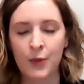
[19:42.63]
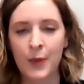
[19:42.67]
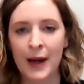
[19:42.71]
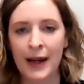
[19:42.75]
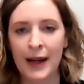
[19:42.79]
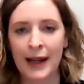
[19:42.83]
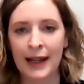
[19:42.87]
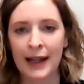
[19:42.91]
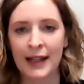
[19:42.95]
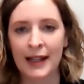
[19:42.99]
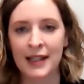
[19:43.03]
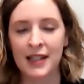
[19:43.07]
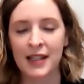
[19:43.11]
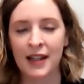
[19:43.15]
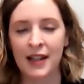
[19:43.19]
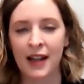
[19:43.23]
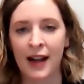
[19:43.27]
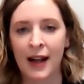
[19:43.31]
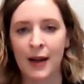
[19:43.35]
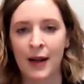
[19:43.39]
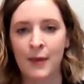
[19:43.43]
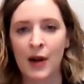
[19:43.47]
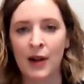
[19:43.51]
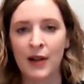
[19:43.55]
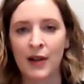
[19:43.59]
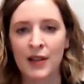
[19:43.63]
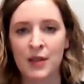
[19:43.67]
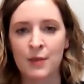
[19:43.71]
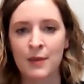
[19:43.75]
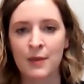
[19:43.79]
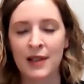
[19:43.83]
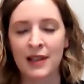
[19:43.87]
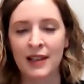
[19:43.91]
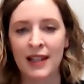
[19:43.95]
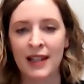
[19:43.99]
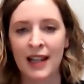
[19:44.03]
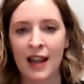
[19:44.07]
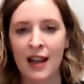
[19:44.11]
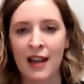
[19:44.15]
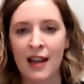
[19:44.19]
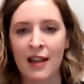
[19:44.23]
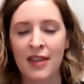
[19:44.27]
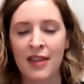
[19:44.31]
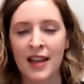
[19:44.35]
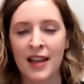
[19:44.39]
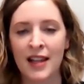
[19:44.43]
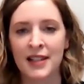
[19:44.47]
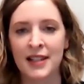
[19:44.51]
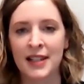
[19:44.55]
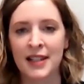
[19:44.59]
But ultimately,
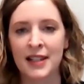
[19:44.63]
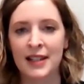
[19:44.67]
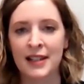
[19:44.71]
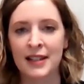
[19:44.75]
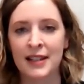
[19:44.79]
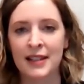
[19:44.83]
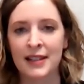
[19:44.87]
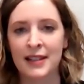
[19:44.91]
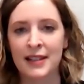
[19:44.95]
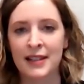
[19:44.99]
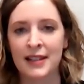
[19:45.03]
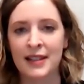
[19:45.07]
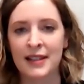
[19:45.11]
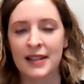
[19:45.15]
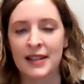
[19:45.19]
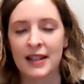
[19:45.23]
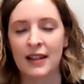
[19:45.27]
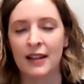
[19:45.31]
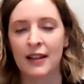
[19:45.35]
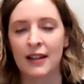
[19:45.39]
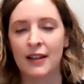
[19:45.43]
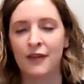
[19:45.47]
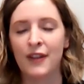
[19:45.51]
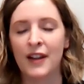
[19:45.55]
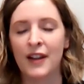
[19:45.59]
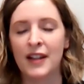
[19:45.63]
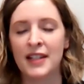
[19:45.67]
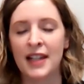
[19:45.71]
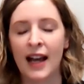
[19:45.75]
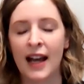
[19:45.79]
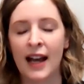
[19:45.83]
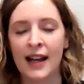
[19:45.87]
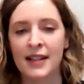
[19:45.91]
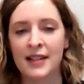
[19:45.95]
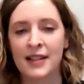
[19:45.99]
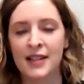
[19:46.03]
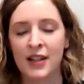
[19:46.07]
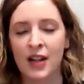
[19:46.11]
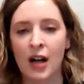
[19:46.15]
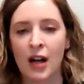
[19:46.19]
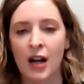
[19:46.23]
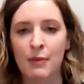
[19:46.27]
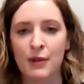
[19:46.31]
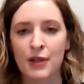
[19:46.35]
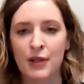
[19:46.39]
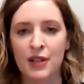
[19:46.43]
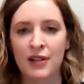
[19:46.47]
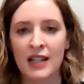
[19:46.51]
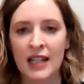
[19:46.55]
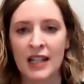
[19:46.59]
this is a fantastic
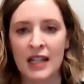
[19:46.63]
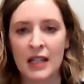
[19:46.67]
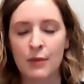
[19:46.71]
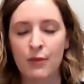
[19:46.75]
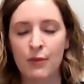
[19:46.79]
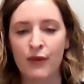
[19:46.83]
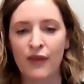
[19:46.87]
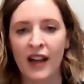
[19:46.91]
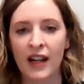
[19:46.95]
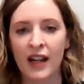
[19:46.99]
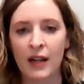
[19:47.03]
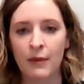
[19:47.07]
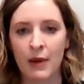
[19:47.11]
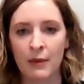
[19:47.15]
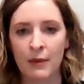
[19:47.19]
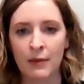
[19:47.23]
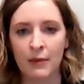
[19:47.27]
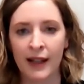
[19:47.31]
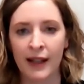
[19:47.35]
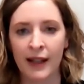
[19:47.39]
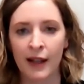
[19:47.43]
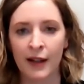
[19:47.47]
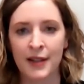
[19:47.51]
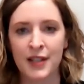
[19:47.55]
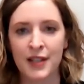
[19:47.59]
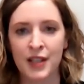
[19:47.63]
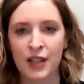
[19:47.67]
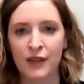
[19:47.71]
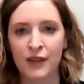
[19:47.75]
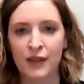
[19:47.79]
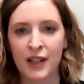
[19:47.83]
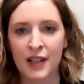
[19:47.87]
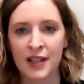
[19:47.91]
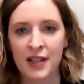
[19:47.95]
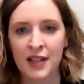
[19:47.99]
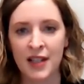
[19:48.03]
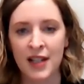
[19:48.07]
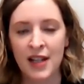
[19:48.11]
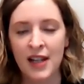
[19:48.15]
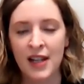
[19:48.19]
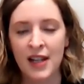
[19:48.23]
opportunity to provide a public health service.